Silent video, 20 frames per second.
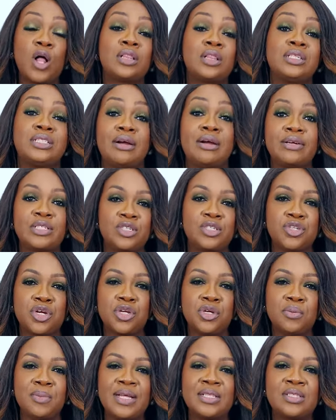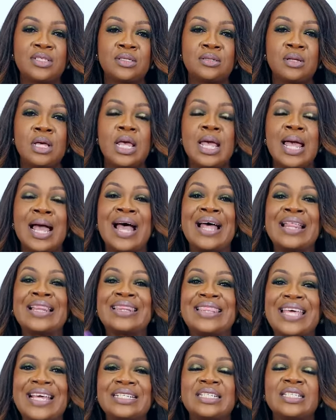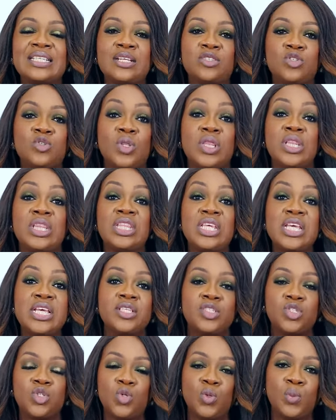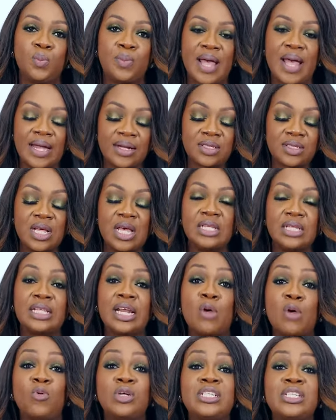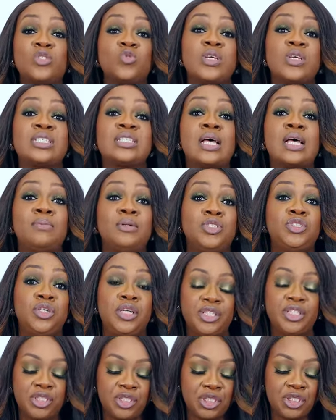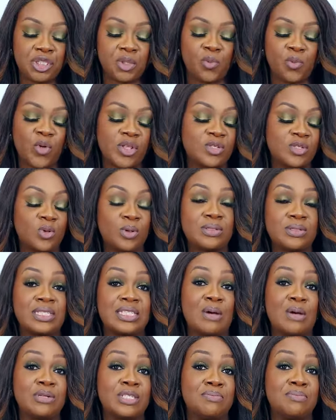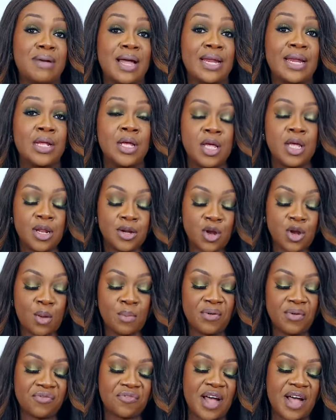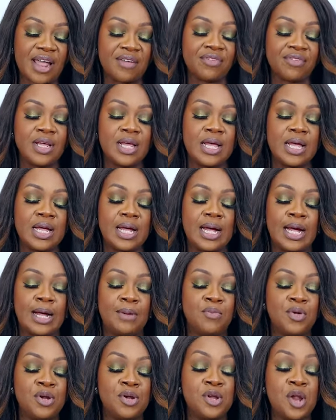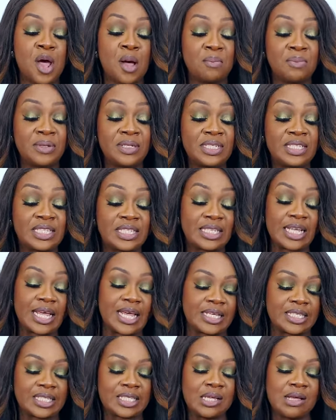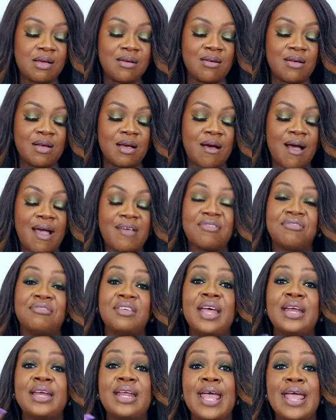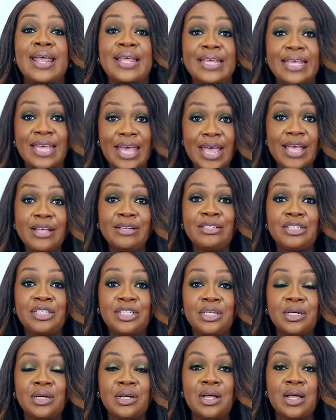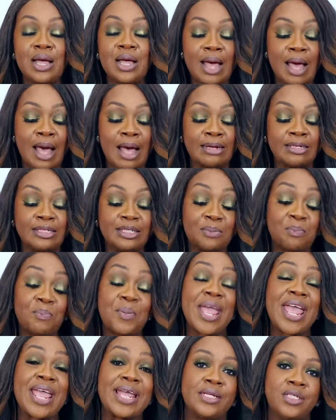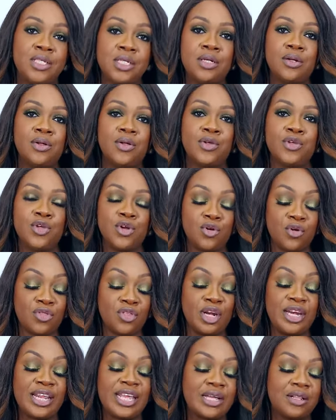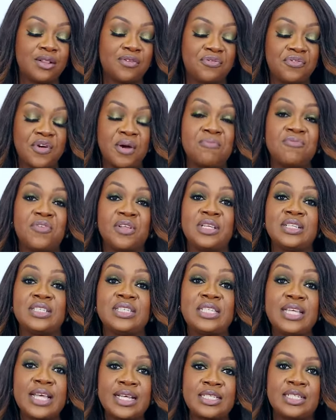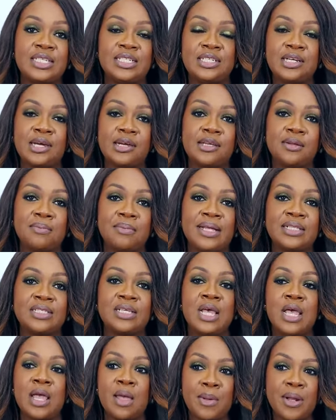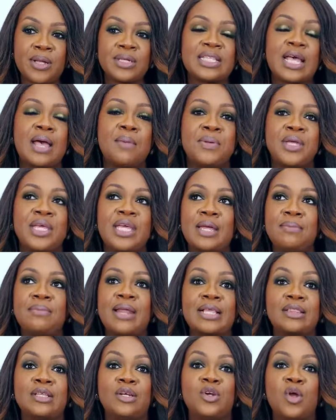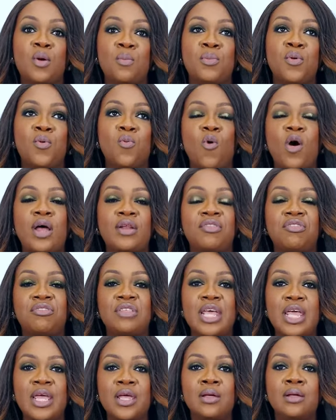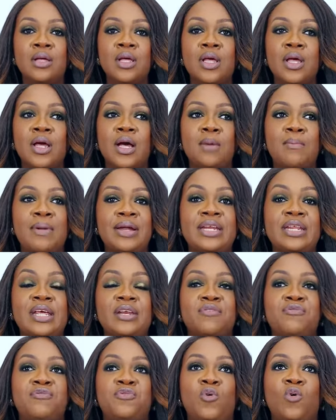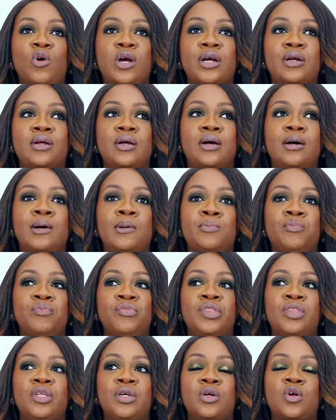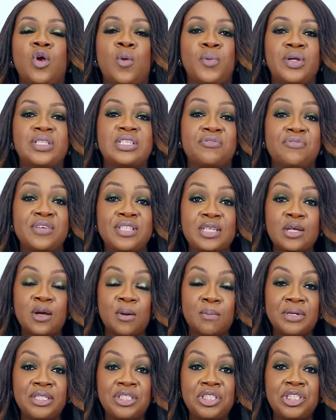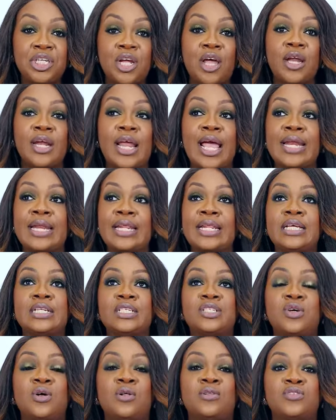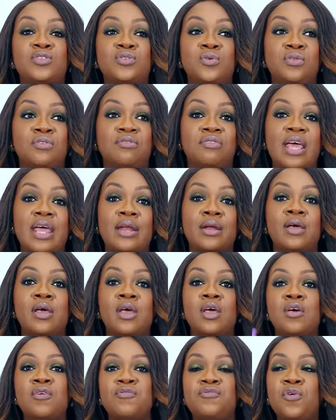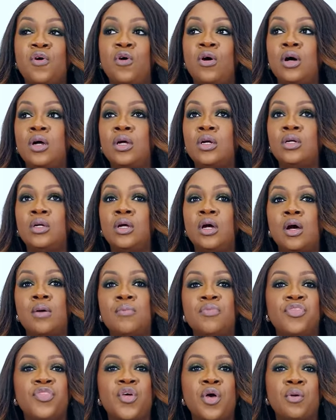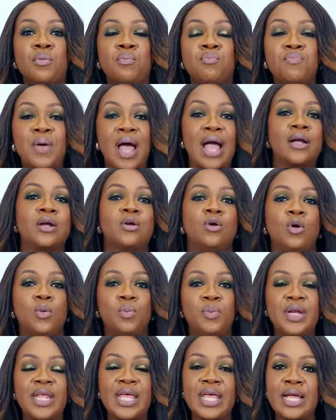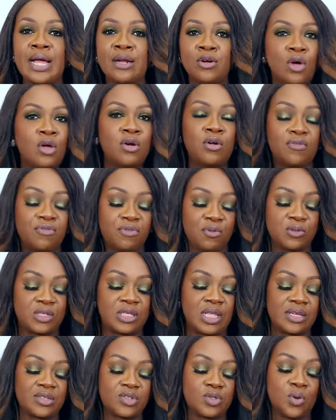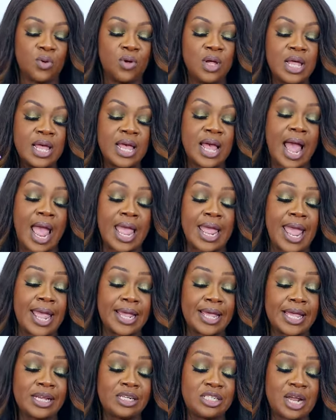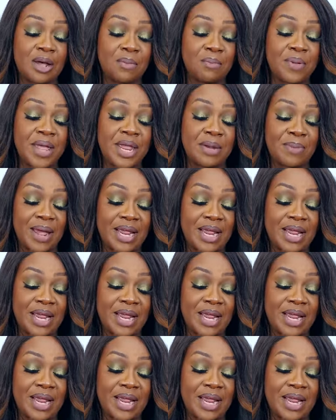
all the director documents and then sent to these two banks that I wanted to establish relationship with. So that was that was my number five. Um, number six, I then engaged and paid you know, the legal firm for the CAC document because that became like the number one thing. Um, I needed it for um, the Corporate Affairs Commission. I needed it also then for um, the bank opening and all of those things. So I engaged and paid